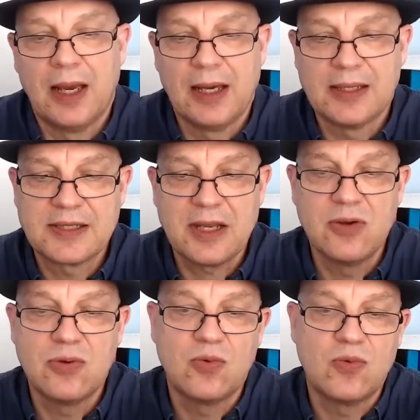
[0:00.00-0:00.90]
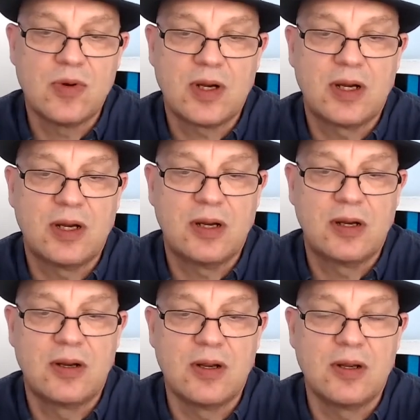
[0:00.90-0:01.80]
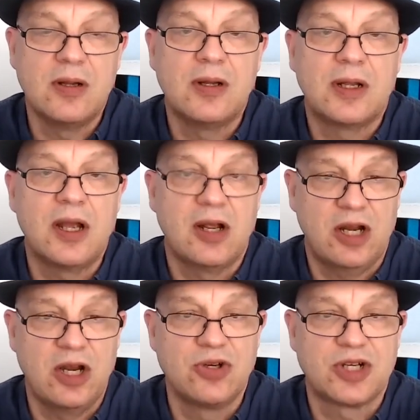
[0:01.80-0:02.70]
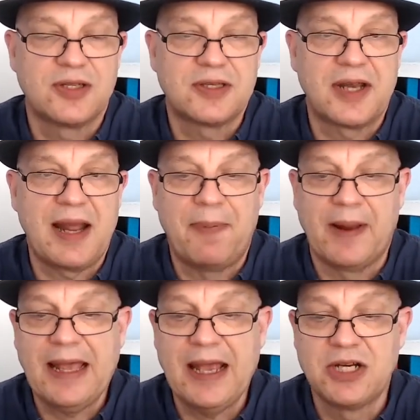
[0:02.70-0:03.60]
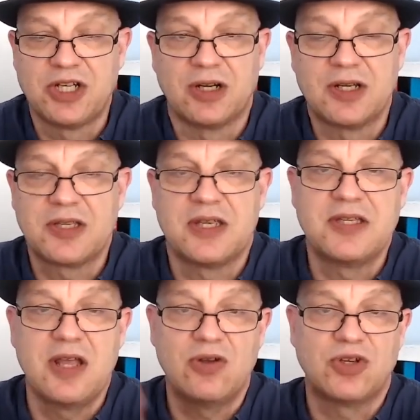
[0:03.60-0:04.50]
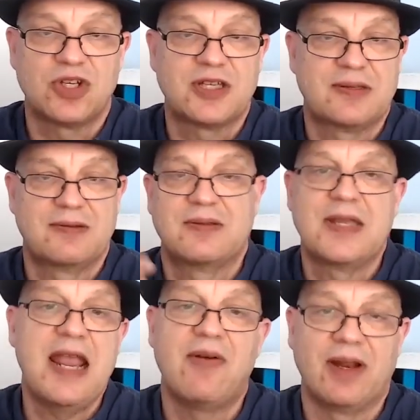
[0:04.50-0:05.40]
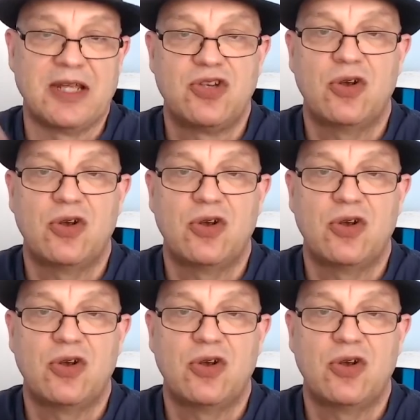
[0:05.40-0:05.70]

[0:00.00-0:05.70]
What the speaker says: So conclusions and application, because it's no good just hearing this.